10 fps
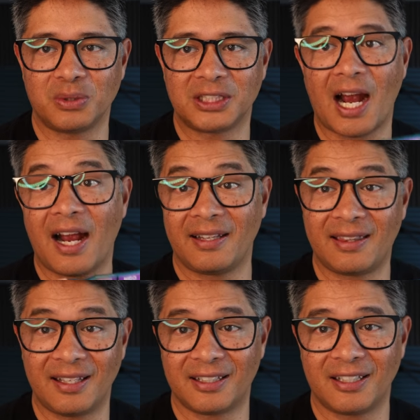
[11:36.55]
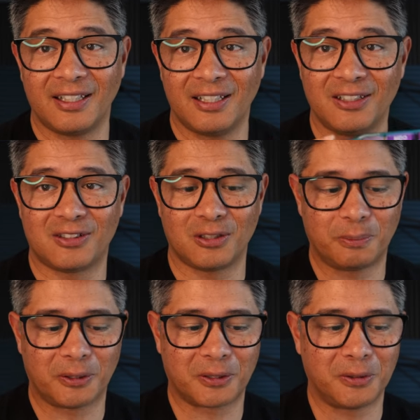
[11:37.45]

which I think is super